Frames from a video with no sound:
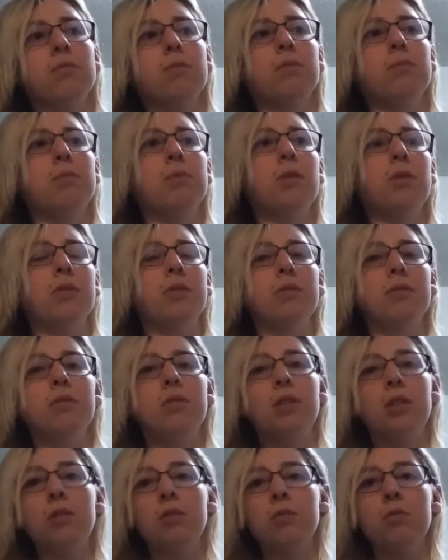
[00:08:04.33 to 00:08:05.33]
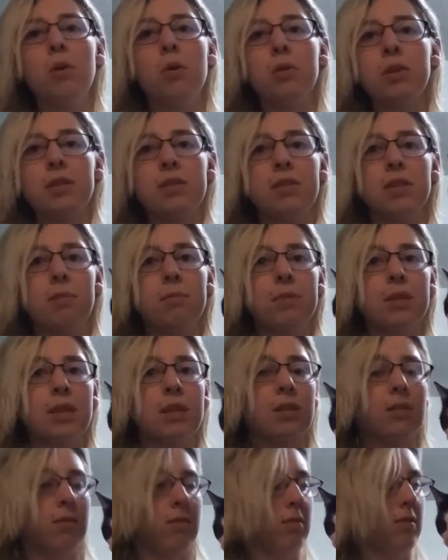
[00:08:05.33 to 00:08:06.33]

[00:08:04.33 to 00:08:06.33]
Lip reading: you notice something